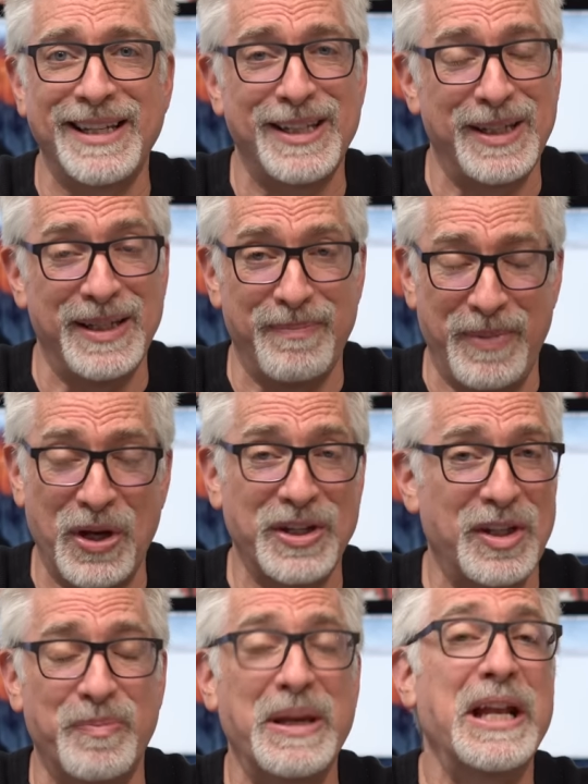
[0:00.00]
it's because
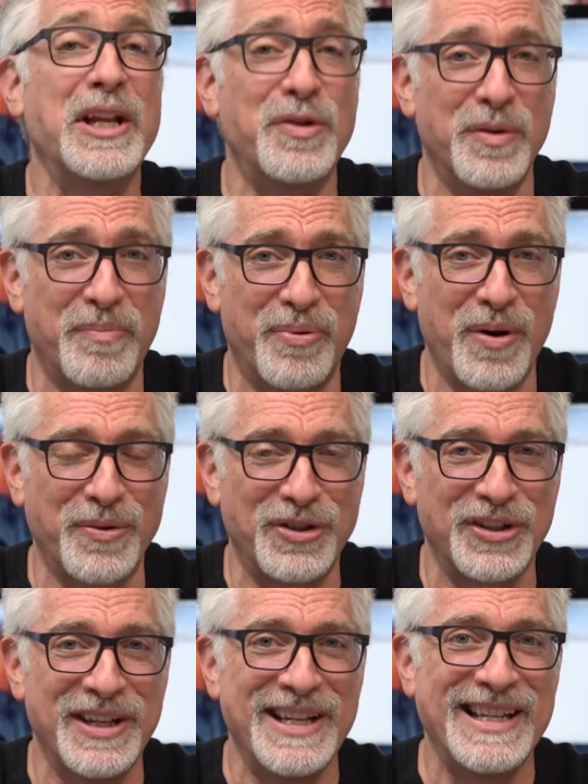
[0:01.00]
it's beginning to approach